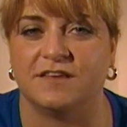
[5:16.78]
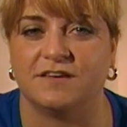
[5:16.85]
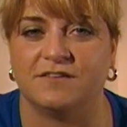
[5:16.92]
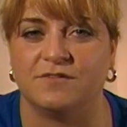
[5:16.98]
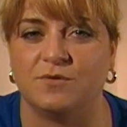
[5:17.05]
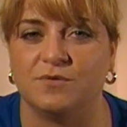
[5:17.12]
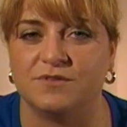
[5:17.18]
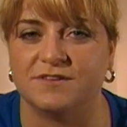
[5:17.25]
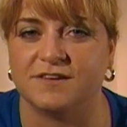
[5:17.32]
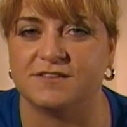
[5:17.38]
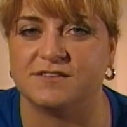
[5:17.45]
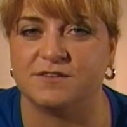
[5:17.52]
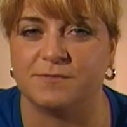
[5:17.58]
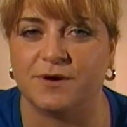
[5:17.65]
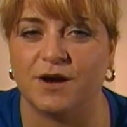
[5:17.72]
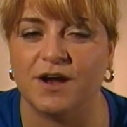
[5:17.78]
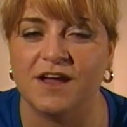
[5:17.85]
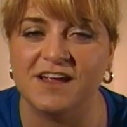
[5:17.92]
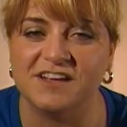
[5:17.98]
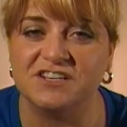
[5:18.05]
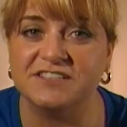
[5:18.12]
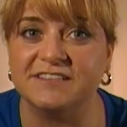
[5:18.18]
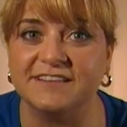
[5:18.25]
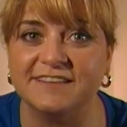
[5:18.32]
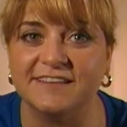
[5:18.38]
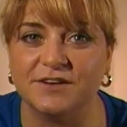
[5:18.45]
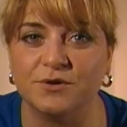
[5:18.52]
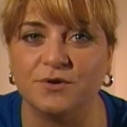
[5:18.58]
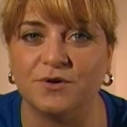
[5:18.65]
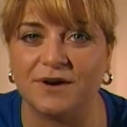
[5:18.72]
like an old customer. She's a
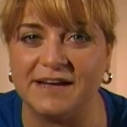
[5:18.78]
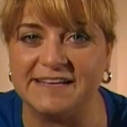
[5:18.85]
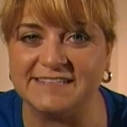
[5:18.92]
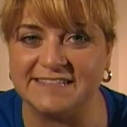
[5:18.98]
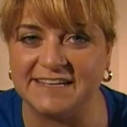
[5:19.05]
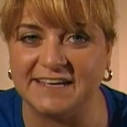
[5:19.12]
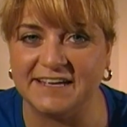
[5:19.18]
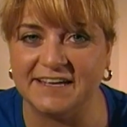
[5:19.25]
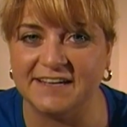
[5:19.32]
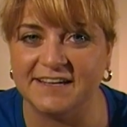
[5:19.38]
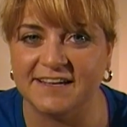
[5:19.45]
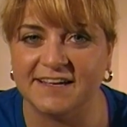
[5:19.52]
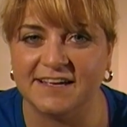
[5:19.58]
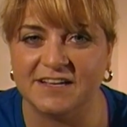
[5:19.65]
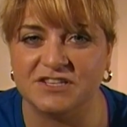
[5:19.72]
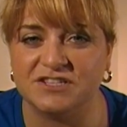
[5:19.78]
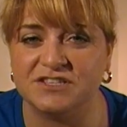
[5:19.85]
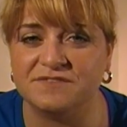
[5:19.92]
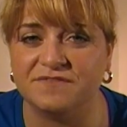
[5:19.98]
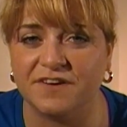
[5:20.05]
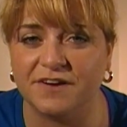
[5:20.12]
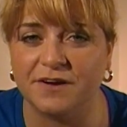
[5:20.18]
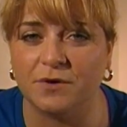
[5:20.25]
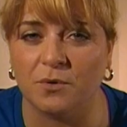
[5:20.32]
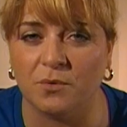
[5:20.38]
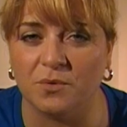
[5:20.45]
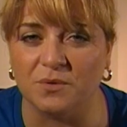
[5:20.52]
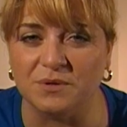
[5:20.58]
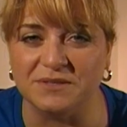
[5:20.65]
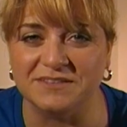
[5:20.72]
little crazy, and she's very
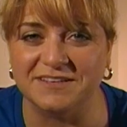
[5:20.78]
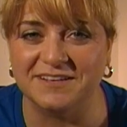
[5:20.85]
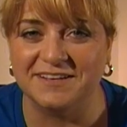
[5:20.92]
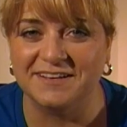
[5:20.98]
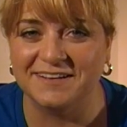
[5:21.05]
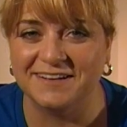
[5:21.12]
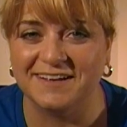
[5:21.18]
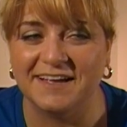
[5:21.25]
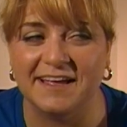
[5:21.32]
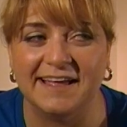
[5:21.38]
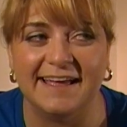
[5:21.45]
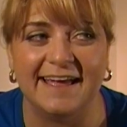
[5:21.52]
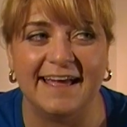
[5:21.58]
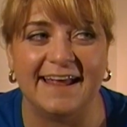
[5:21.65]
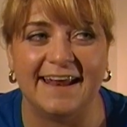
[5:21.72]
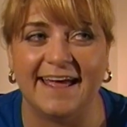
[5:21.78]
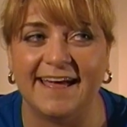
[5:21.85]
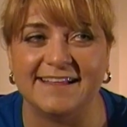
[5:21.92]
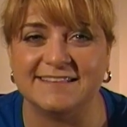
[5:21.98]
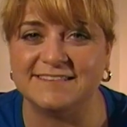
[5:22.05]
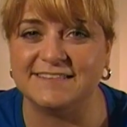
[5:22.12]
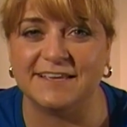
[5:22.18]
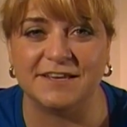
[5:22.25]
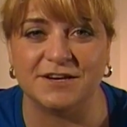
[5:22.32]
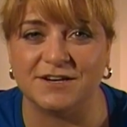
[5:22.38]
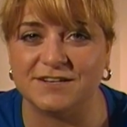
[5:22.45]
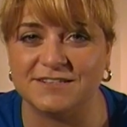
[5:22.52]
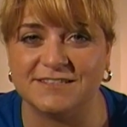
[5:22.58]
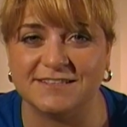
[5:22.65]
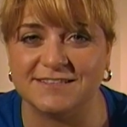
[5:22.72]
old. And I hadn't seen
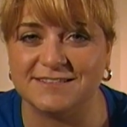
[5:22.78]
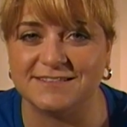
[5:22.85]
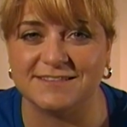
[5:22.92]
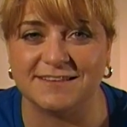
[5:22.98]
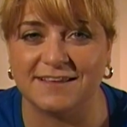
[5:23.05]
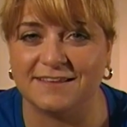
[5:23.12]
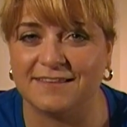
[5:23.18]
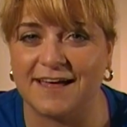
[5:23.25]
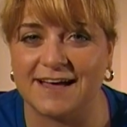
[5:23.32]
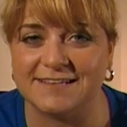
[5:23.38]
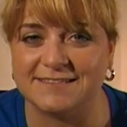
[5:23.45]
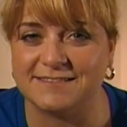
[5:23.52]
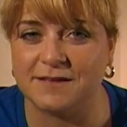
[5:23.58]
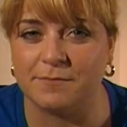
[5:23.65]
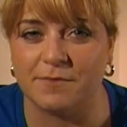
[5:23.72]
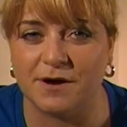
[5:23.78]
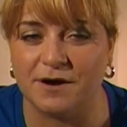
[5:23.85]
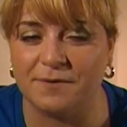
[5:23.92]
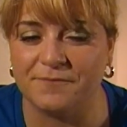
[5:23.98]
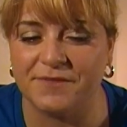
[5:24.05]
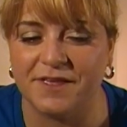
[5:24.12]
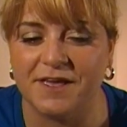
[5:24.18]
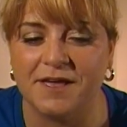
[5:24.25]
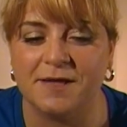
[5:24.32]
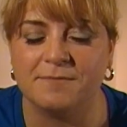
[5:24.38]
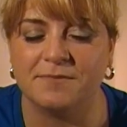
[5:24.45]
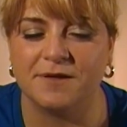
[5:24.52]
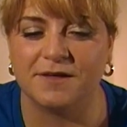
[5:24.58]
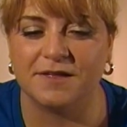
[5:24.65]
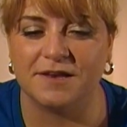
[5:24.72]
her since like last summer.
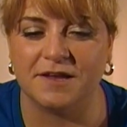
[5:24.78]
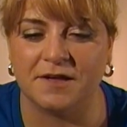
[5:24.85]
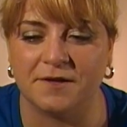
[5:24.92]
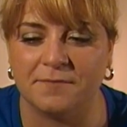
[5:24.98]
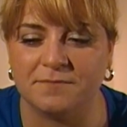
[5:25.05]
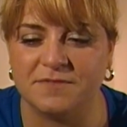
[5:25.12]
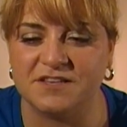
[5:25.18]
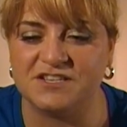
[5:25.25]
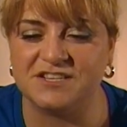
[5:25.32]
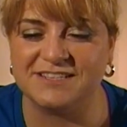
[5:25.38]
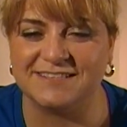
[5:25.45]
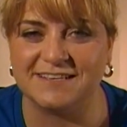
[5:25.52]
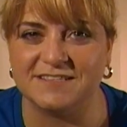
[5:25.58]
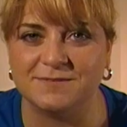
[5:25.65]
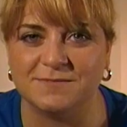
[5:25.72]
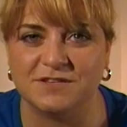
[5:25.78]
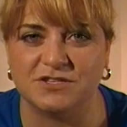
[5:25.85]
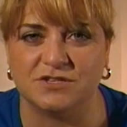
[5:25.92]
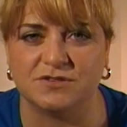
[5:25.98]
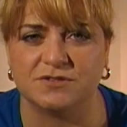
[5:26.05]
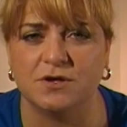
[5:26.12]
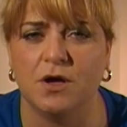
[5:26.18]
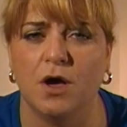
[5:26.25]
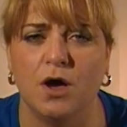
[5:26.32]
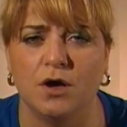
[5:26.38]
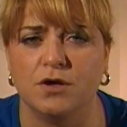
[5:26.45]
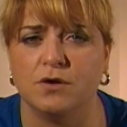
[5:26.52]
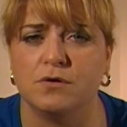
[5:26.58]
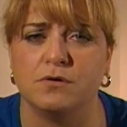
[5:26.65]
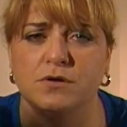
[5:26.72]
But she said to me, she goes,
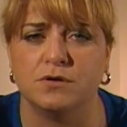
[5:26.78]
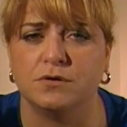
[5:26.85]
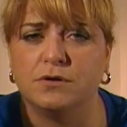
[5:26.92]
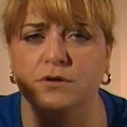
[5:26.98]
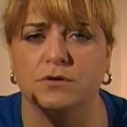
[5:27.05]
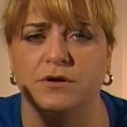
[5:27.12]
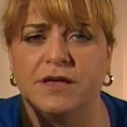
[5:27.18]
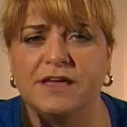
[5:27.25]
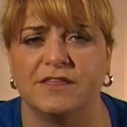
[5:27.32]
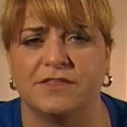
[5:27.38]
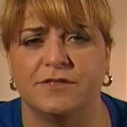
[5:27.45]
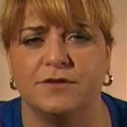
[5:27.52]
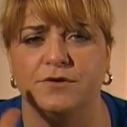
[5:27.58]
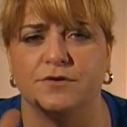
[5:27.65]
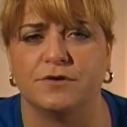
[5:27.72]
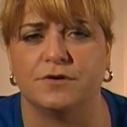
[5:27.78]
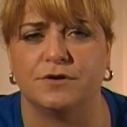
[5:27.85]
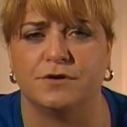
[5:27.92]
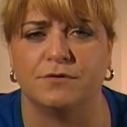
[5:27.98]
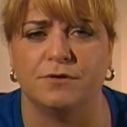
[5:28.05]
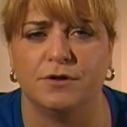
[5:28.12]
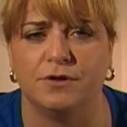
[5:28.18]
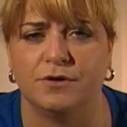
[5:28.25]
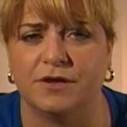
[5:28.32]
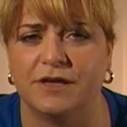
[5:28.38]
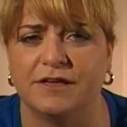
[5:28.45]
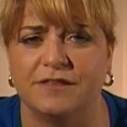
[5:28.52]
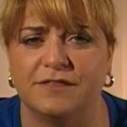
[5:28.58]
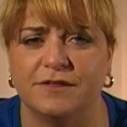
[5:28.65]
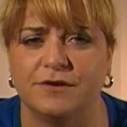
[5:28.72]
"Oh, you're looking thinner, you're
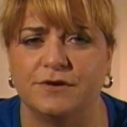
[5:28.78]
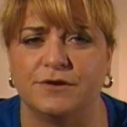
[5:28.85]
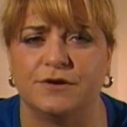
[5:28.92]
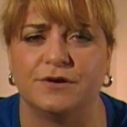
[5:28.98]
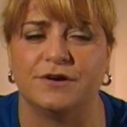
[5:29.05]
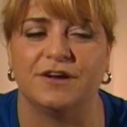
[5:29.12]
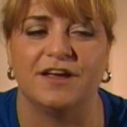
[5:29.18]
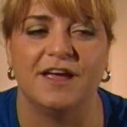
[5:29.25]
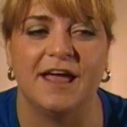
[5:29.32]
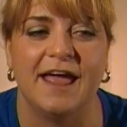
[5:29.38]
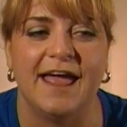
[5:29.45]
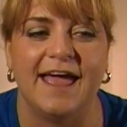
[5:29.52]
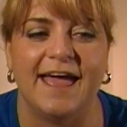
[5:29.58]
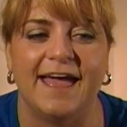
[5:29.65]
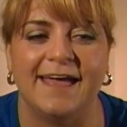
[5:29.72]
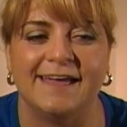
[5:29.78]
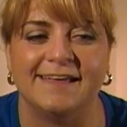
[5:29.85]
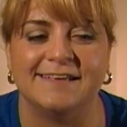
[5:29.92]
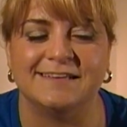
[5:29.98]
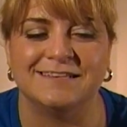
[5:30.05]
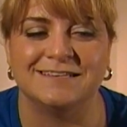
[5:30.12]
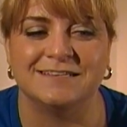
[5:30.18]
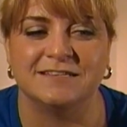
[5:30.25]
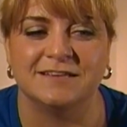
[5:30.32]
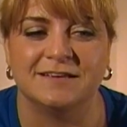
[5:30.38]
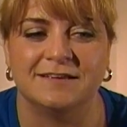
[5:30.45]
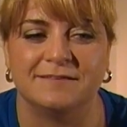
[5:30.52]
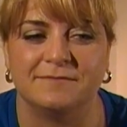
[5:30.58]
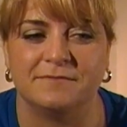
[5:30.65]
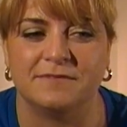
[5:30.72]
looking thinner." And